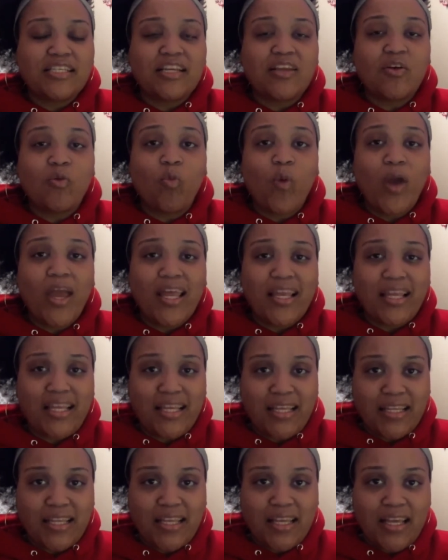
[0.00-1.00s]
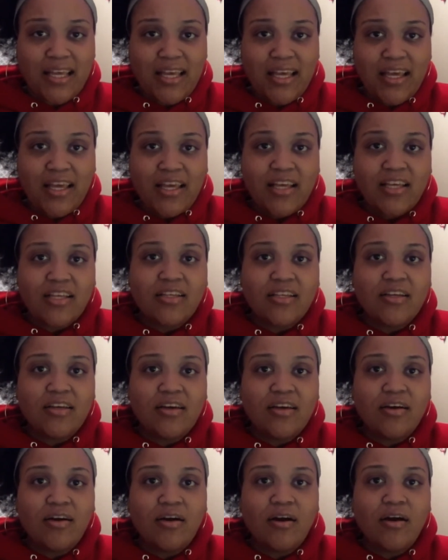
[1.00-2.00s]
and waiting
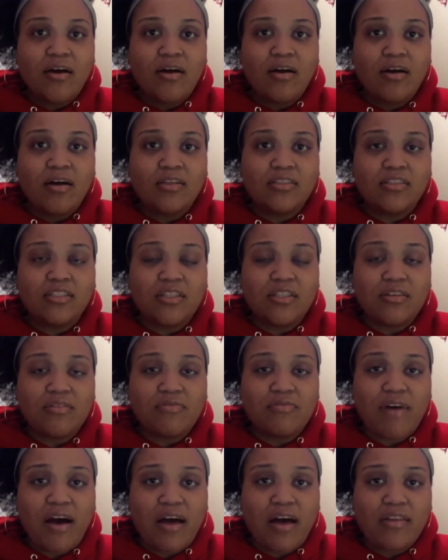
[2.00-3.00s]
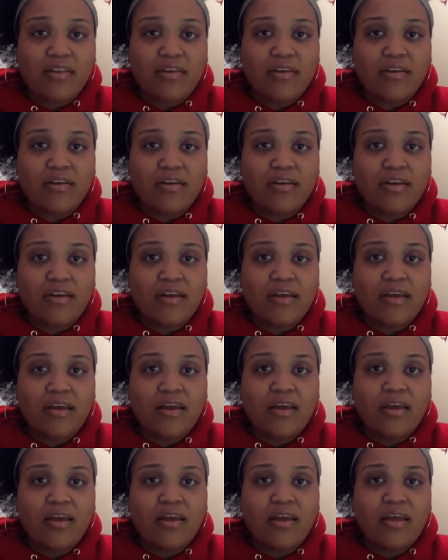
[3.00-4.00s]
until the Father
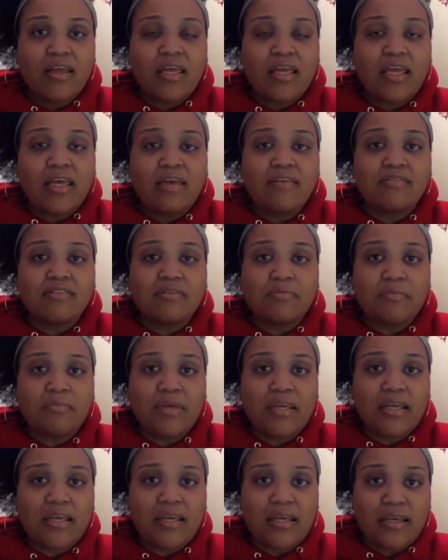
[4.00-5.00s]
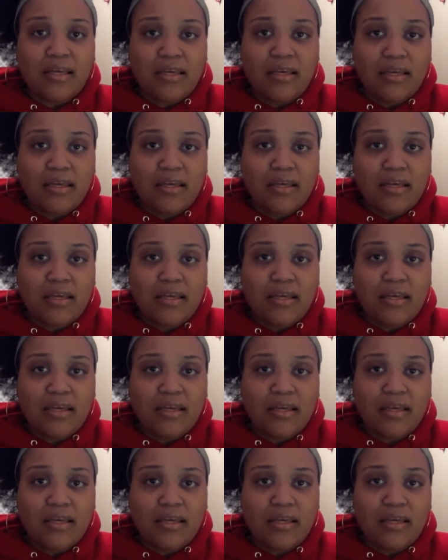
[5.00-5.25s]
gives me